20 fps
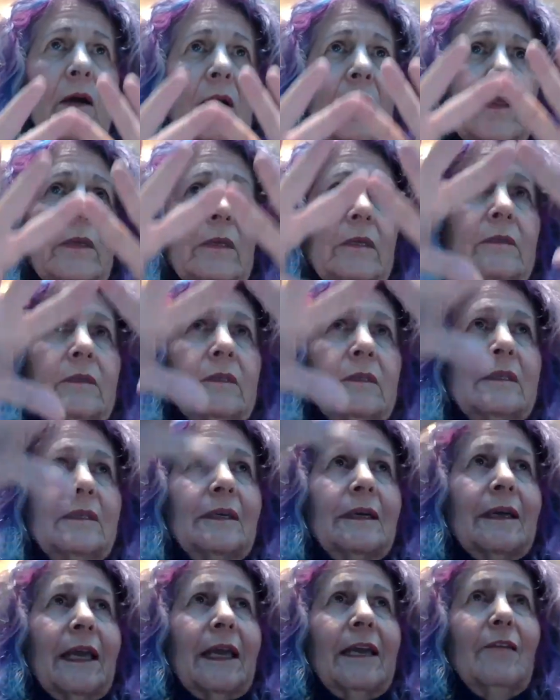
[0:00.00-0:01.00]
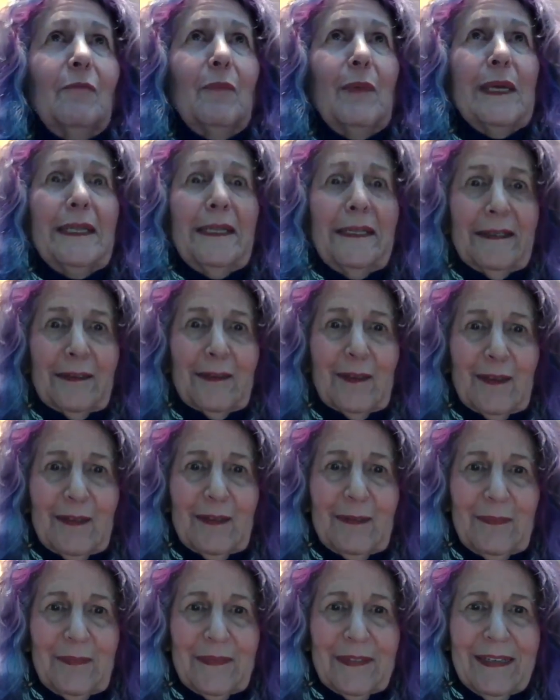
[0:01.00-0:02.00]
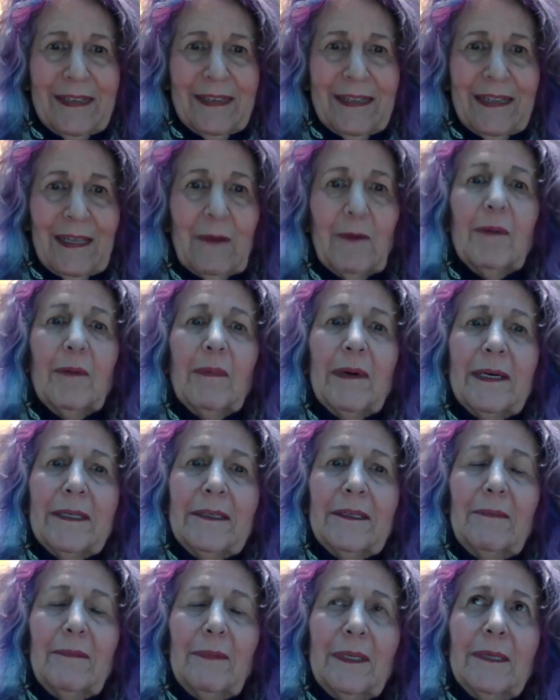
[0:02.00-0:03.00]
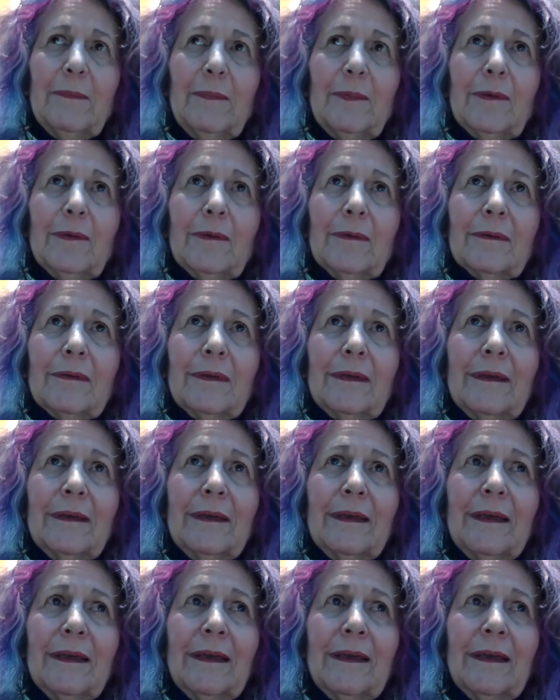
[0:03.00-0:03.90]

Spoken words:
are these cave paintings that reminded people